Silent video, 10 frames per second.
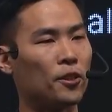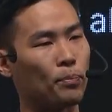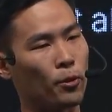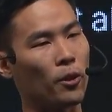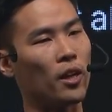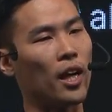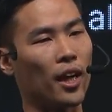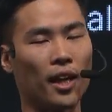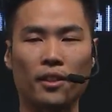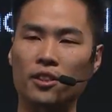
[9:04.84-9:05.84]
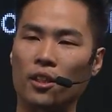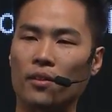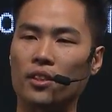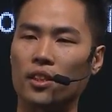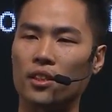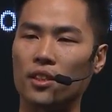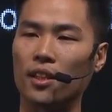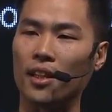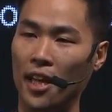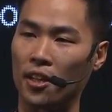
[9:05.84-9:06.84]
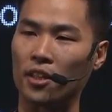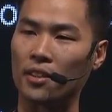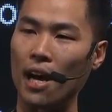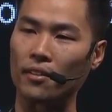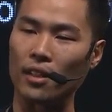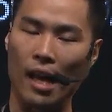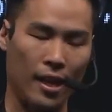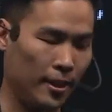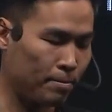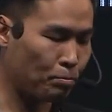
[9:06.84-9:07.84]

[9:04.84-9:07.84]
the product and services later down the line.